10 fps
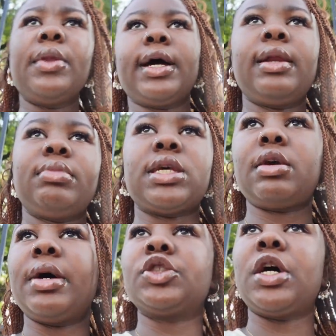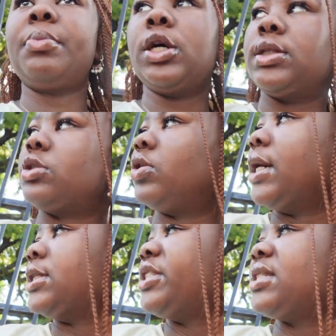I'm not gonna be taking my tripod to school
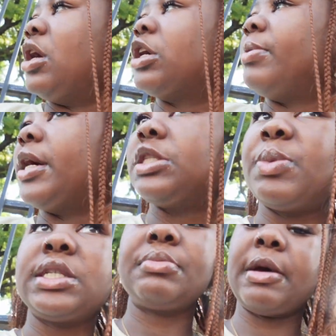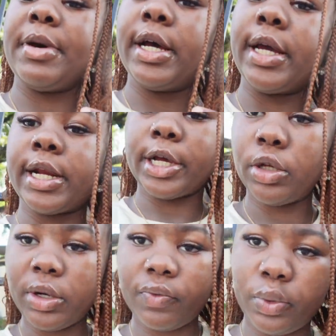because it's just occupying space in my bag and I
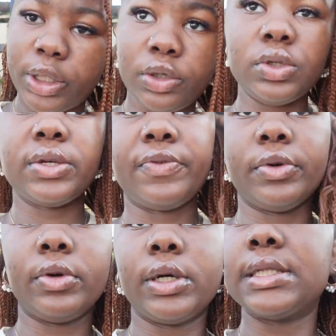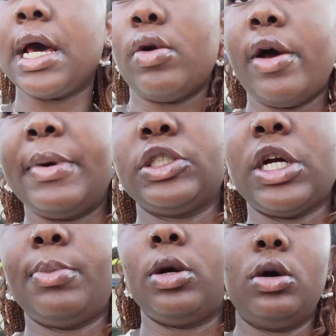don't even really use it for real because I don't have my
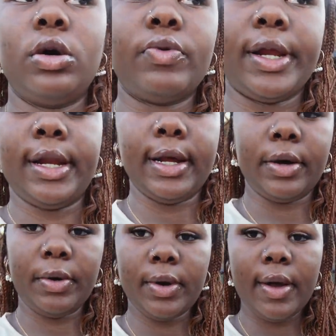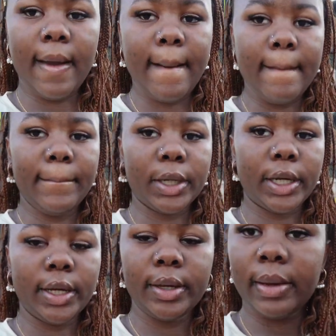tripod on right now.
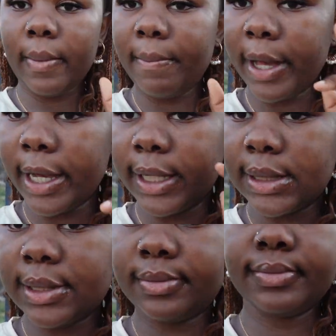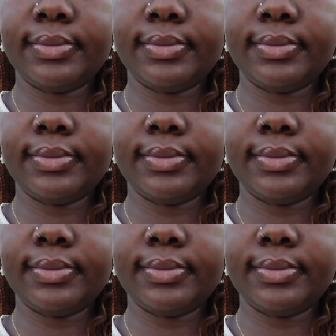But bye, guys.